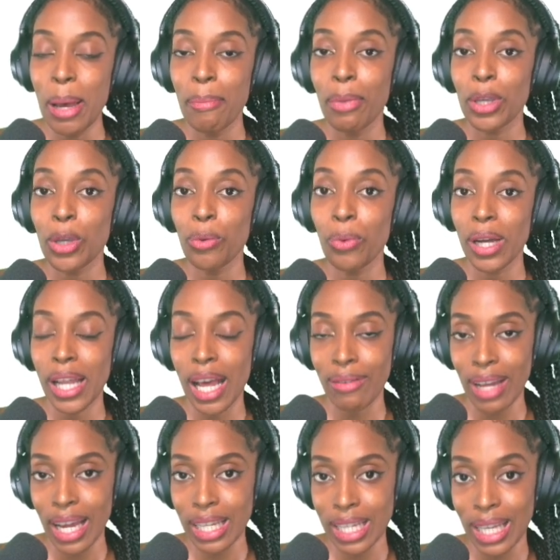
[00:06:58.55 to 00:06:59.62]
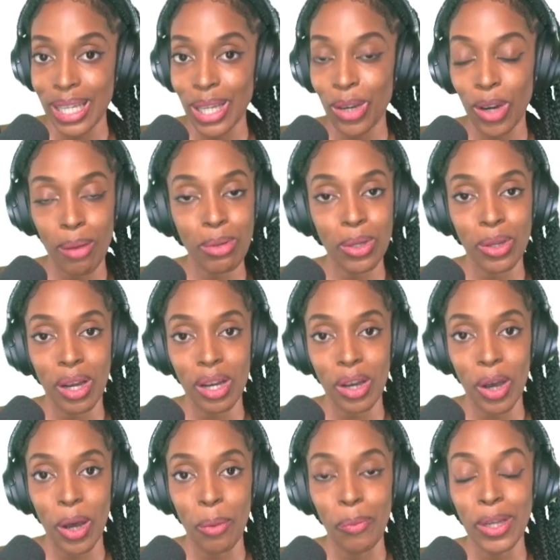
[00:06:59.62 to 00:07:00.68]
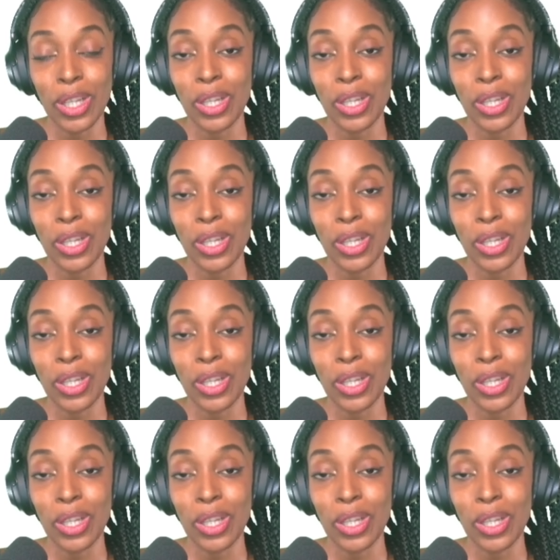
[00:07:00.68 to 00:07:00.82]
but you will have access to Crypto.com, which